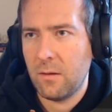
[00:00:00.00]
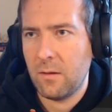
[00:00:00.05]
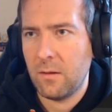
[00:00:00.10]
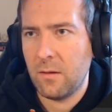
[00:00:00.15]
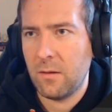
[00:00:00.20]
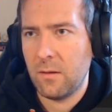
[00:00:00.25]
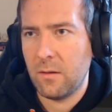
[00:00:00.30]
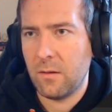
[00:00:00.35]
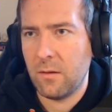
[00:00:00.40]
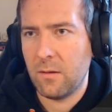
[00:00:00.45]

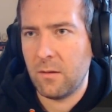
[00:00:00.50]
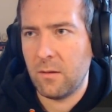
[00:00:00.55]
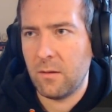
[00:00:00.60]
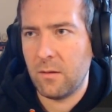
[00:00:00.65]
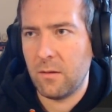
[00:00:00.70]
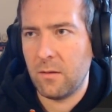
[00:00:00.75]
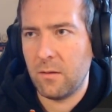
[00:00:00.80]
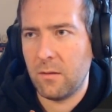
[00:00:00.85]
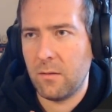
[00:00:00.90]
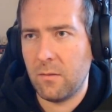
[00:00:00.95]

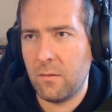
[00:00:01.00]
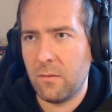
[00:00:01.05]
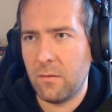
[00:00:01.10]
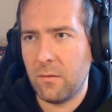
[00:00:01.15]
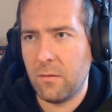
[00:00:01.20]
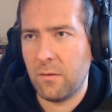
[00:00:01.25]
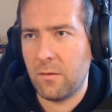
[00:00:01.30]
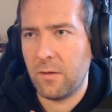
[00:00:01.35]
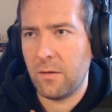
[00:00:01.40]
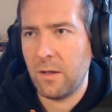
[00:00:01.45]
And
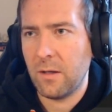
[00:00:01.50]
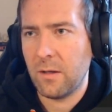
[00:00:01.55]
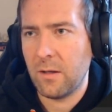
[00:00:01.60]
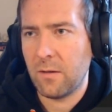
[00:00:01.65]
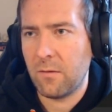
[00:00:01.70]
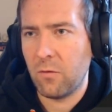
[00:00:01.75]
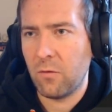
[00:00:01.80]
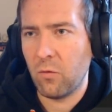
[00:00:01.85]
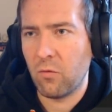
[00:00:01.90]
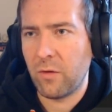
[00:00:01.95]
the thing
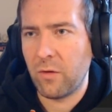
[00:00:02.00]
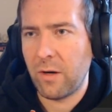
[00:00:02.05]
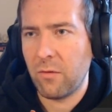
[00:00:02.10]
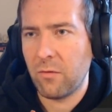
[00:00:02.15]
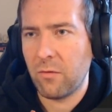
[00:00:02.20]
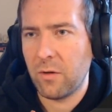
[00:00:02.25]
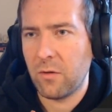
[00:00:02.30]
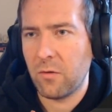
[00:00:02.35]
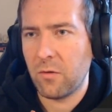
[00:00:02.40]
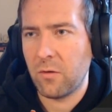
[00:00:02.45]
that do round
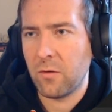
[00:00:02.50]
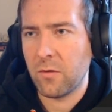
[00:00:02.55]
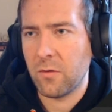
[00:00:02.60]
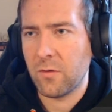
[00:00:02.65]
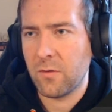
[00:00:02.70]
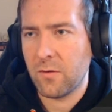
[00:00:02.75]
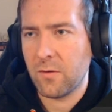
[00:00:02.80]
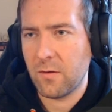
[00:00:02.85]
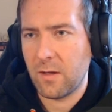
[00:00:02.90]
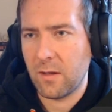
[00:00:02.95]

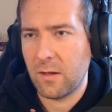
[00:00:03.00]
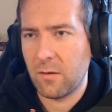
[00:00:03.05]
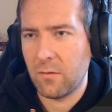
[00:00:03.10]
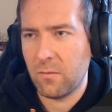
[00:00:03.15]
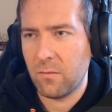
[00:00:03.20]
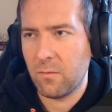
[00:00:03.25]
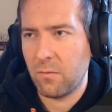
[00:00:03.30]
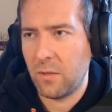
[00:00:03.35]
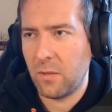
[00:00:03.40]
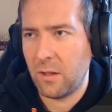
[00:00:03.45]
returns can
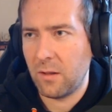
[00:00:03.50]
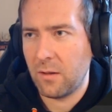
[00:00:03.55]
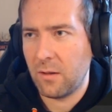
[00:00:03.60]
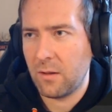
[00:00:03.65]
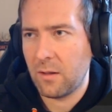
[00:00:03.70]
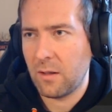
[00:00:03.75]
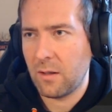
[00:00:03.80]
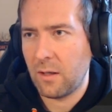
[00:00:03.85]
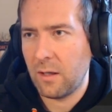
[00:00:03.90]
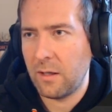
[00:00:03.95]
be
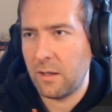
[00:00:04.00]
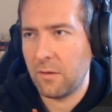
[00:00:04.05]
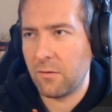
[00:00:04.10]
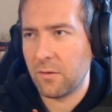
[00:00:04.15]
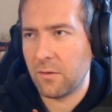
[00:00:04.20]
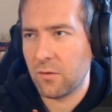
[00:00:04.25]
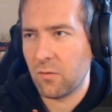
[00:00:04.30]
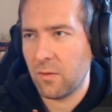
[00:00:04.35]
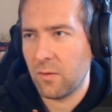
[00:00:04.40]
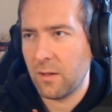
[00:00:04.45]
cleaner
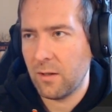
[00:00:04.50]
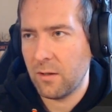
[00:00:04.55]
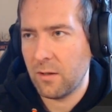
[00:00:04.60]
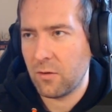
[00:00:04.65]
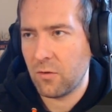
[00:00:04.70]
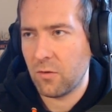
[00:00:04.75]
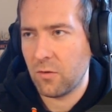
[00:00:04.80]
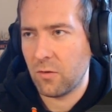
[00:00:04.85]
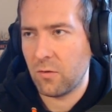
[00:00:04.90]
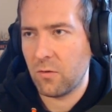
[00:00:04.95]
as well. It
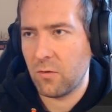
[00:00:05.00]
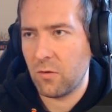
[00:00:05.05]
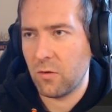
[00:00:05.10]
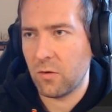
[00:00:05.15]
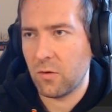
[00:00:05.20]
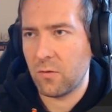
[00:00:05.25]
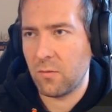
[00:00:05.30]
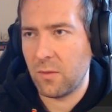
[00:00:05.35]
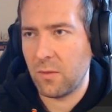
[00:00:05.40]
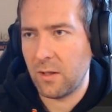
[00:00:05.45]
should
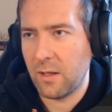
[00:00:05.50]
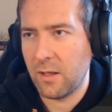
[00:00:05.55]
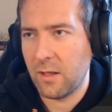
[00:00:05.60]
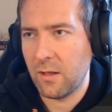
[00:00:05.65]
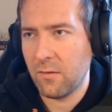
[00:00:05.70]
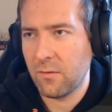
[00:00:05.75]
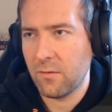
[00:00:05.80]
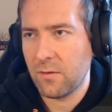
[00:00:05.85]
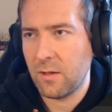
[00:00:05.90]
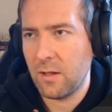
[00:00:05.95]
just be
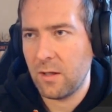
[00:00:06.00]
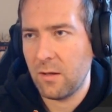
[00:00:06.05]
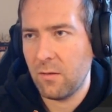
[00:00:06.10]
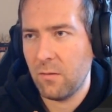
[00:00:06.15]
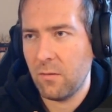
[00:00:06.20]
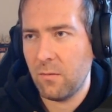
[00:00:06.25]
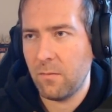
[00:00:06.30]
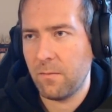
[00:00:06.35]
elves now.